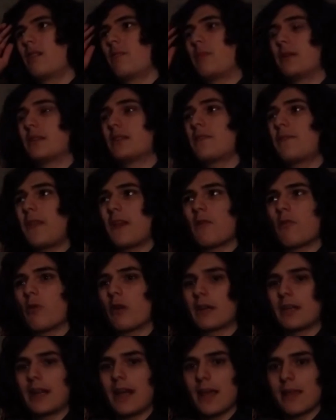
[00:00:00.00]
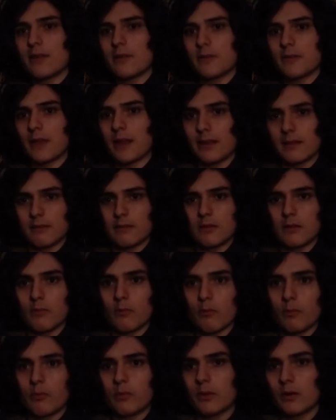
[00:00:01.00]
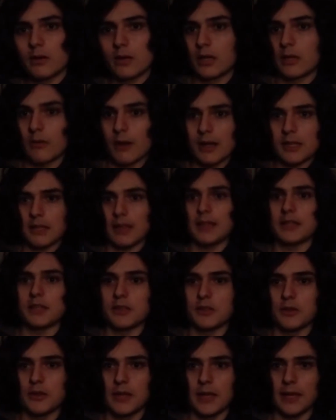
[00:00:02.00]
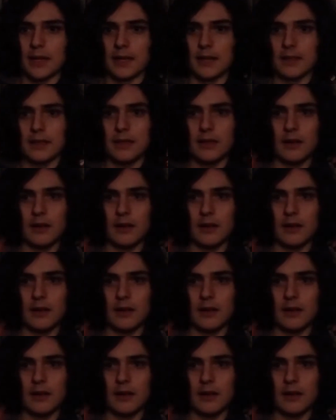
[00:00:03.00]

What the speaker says: Because if they work together, then congratulations, you did it.